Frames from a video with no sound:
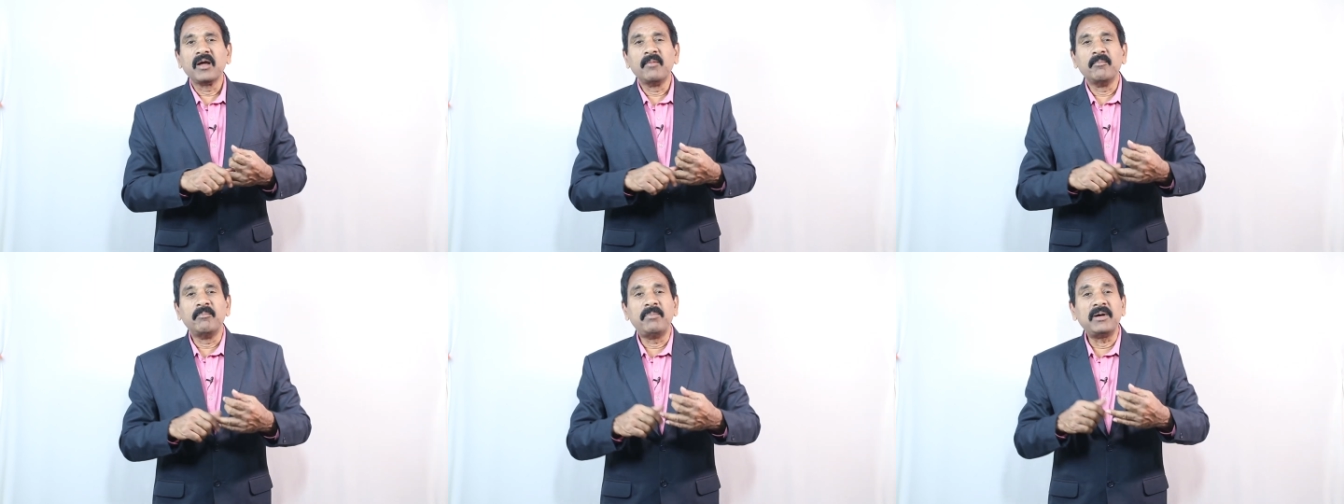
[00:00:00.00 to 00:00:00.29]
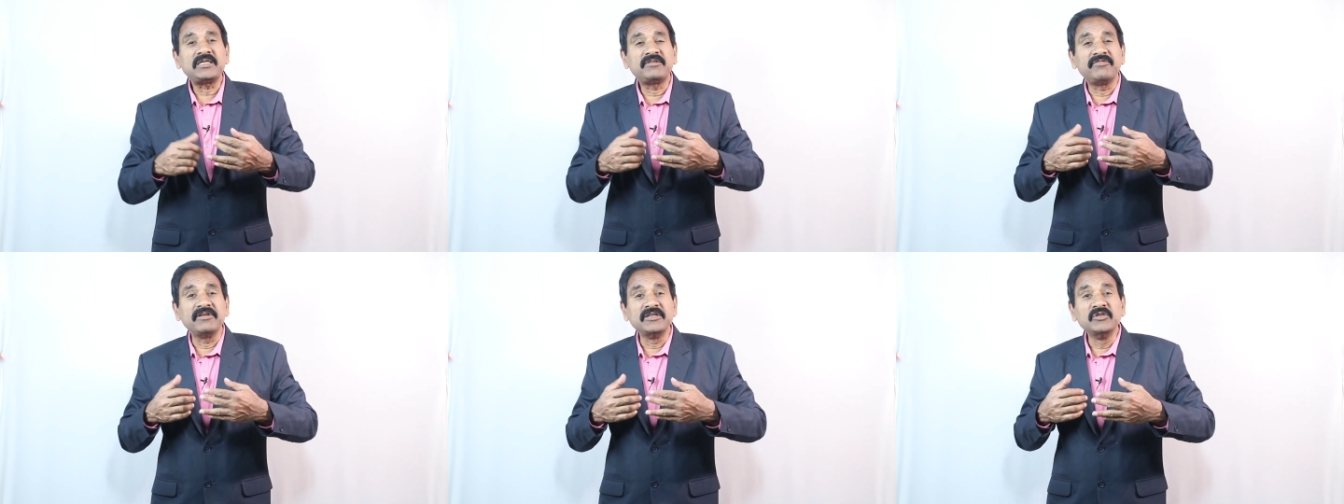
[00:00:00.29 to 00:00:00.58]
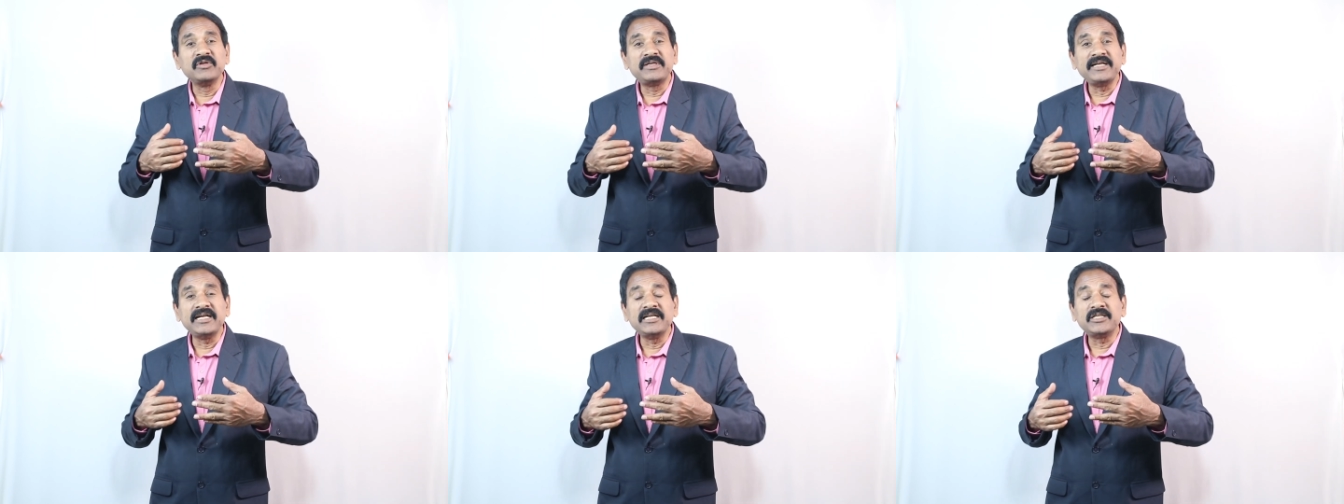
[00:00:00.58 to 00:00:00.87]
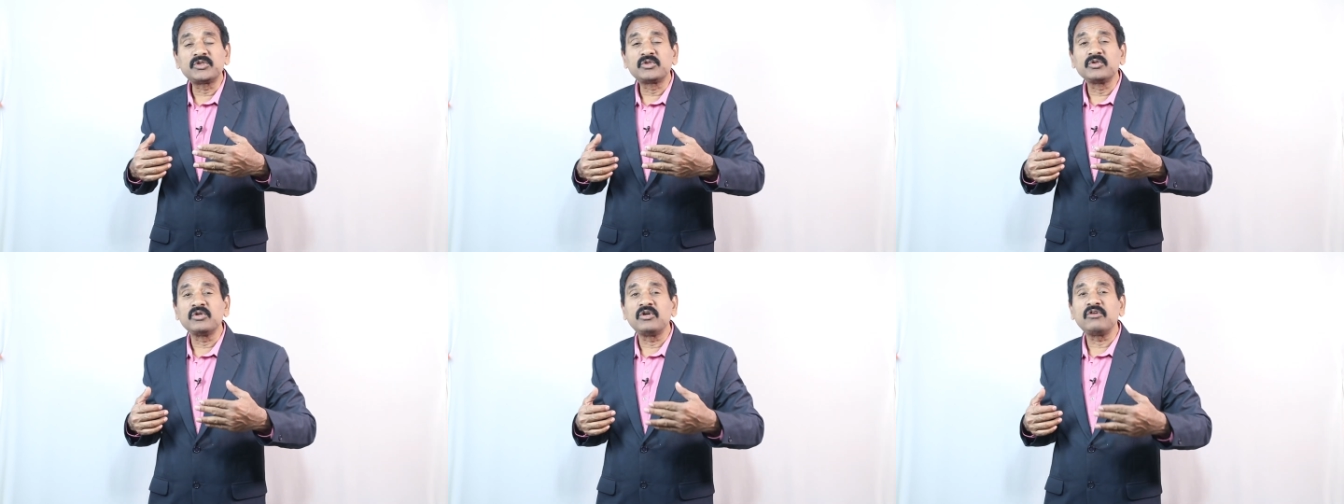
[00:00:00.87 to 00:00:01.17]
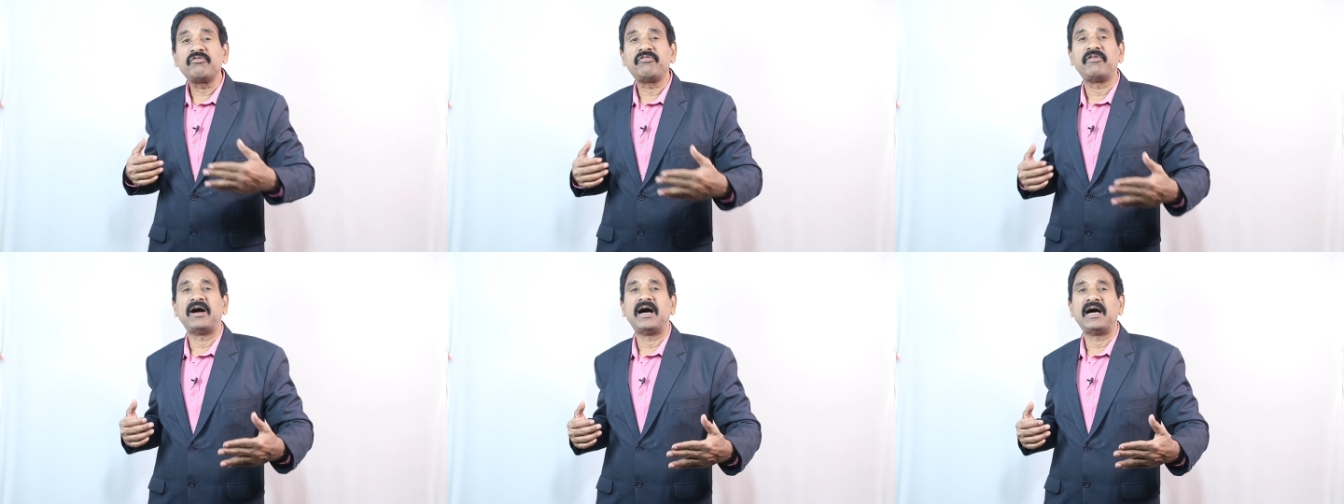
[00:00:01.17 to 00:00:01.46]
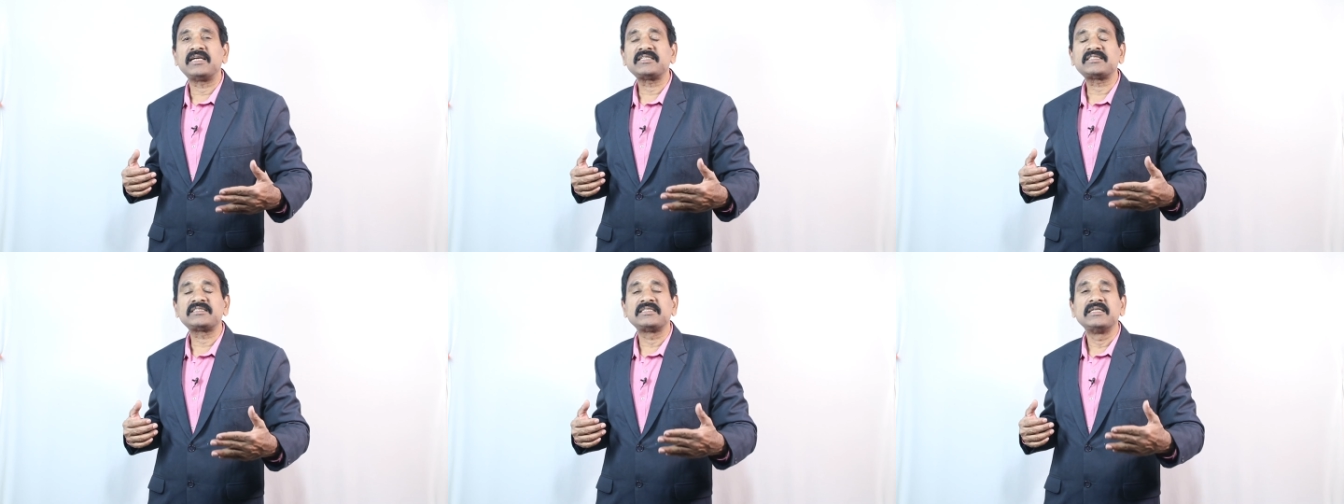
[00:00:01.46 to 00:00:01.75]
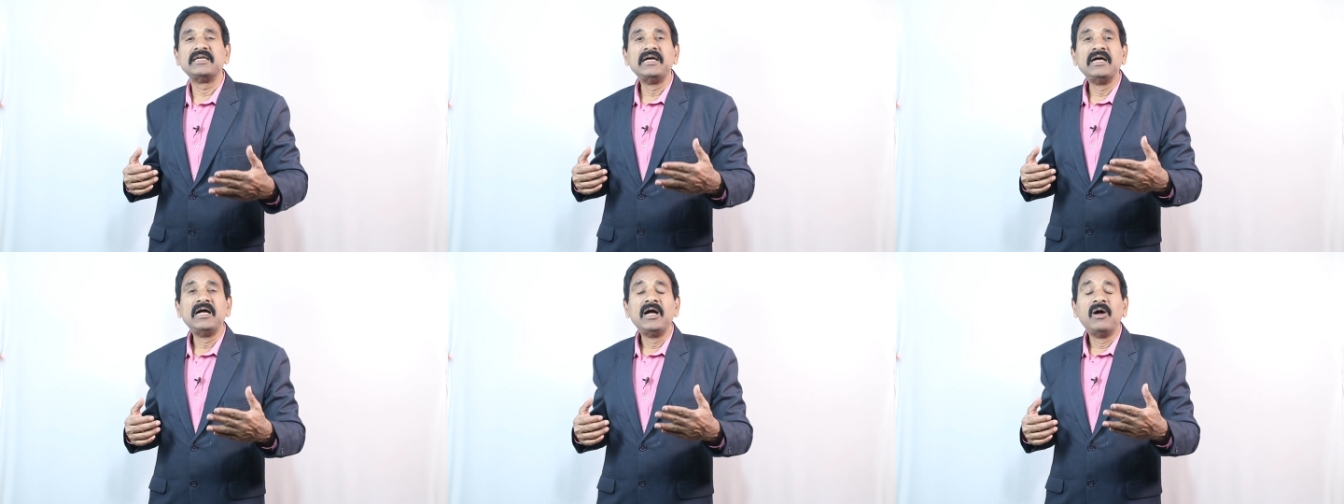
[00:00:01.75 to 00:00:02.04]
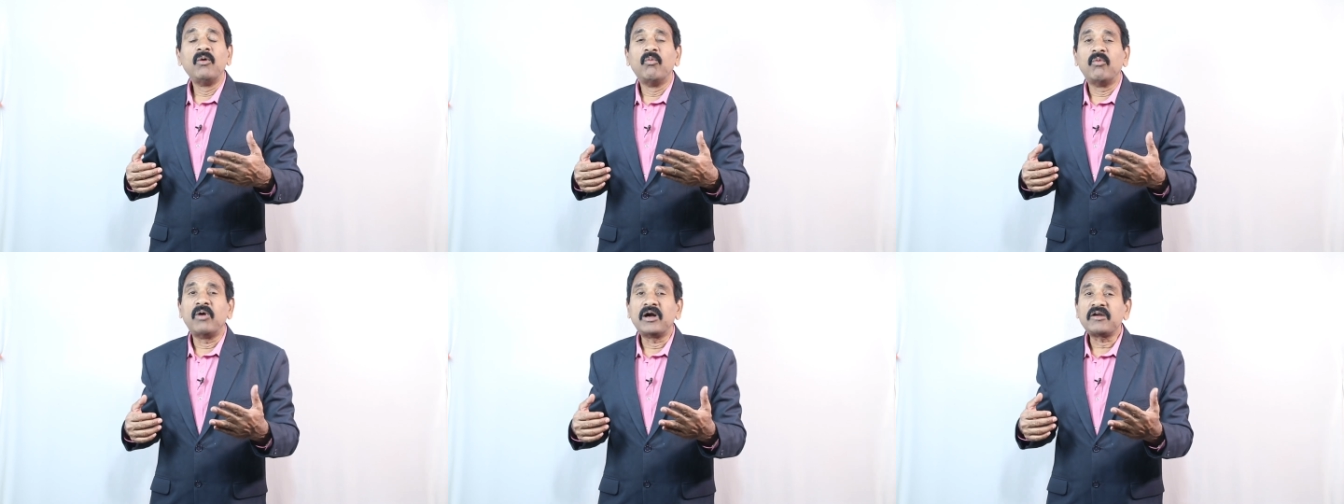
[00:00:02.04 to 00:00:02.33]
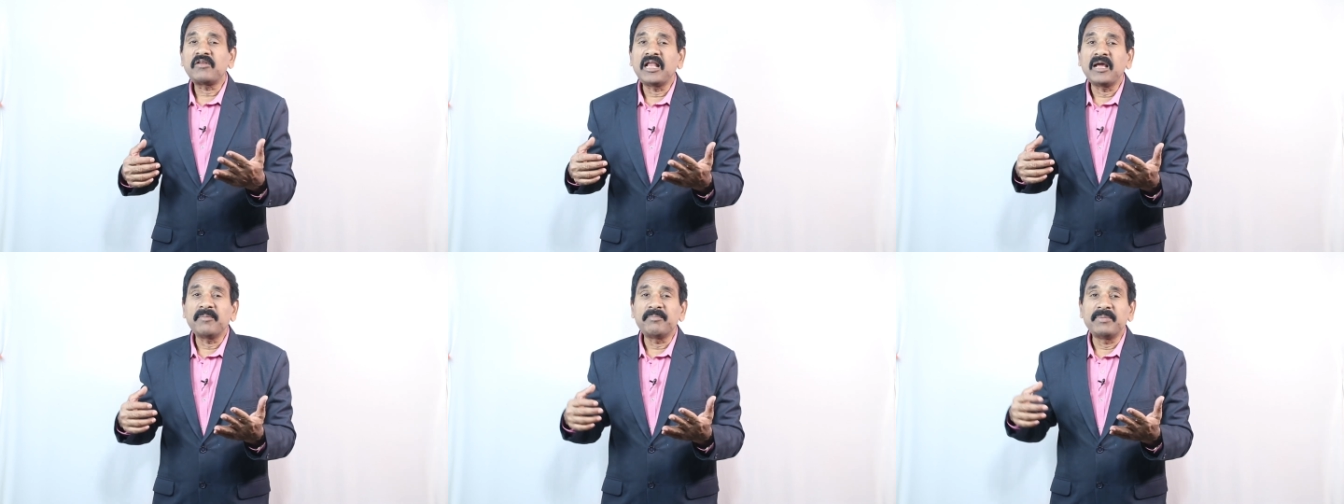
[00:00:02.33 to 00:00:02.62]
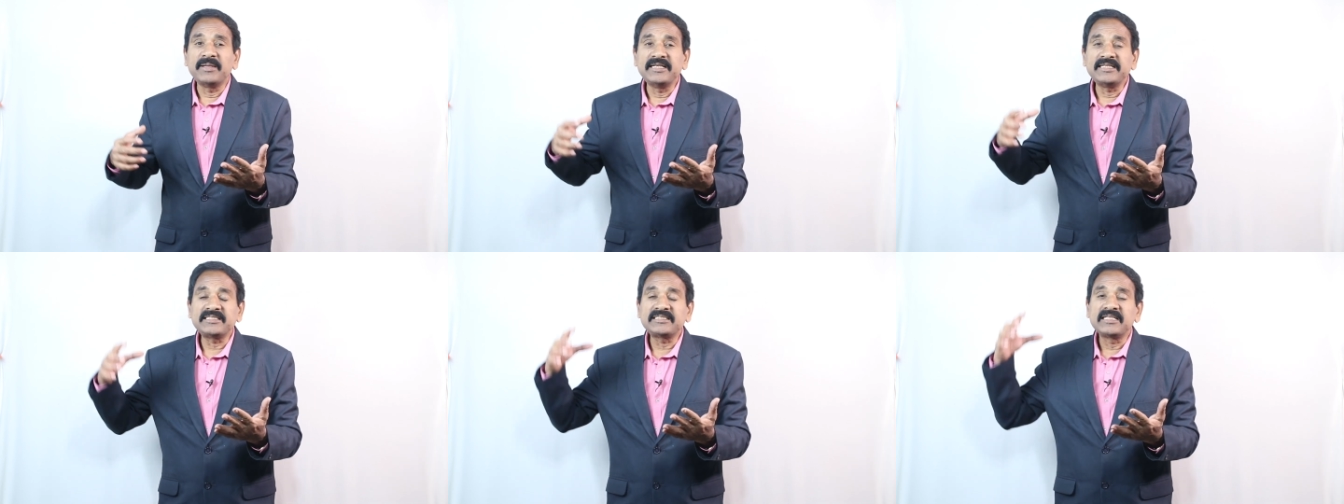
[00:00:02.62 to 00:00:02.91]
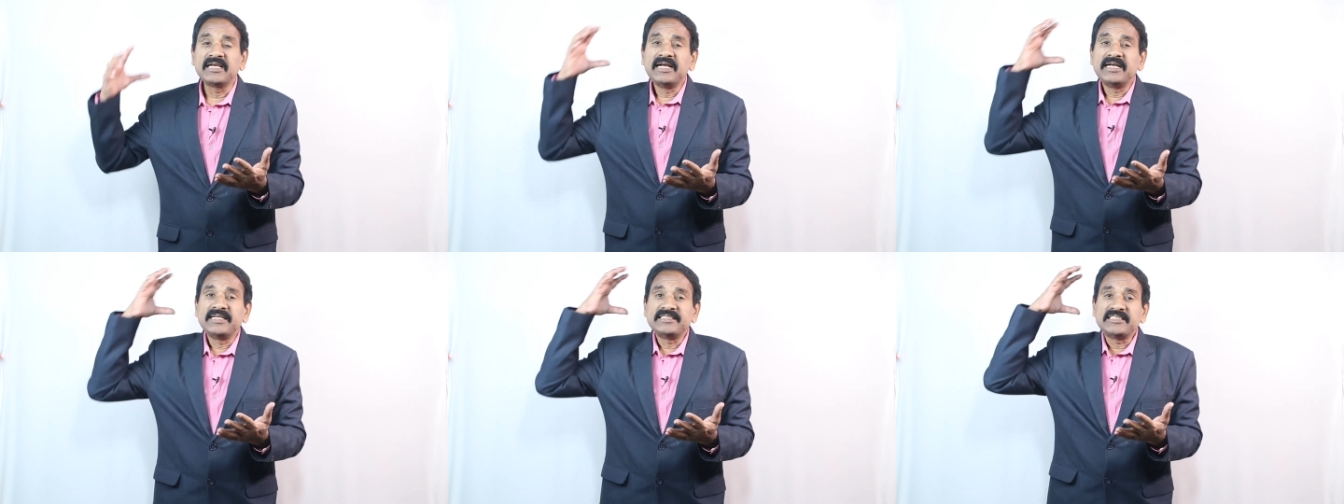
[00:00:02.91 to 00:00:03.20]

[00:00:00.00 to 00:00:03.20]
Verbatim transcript: But when you read so fast, what will happen is